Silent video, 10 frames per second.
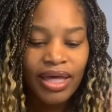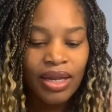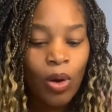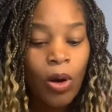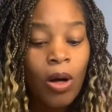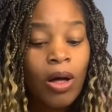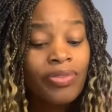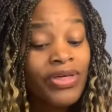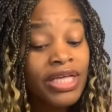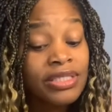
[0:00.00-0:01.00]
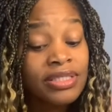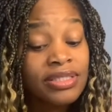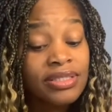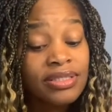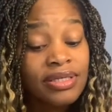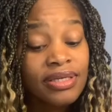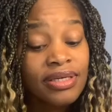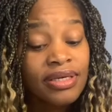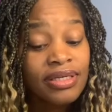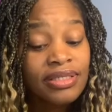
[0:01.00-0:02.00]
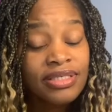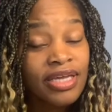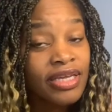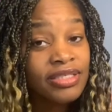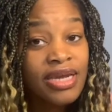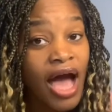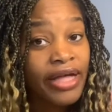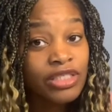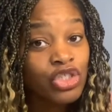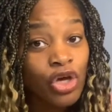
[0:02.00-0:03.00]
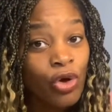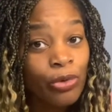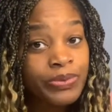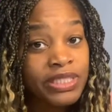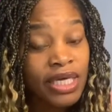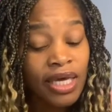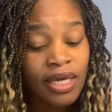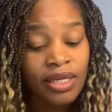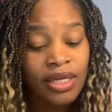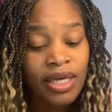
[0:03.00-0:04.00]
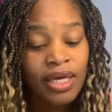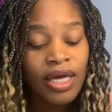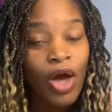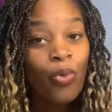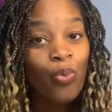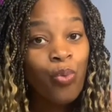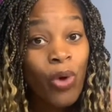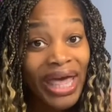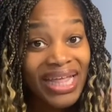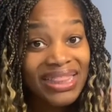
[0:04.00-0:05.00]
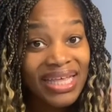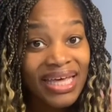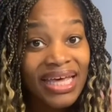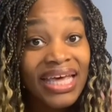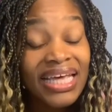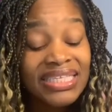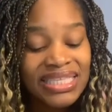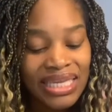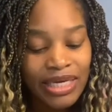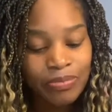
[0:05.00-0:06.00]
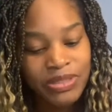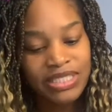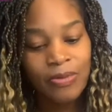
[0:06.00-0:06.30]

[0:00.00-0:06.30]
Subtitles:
In all this did not Job sin with his lips.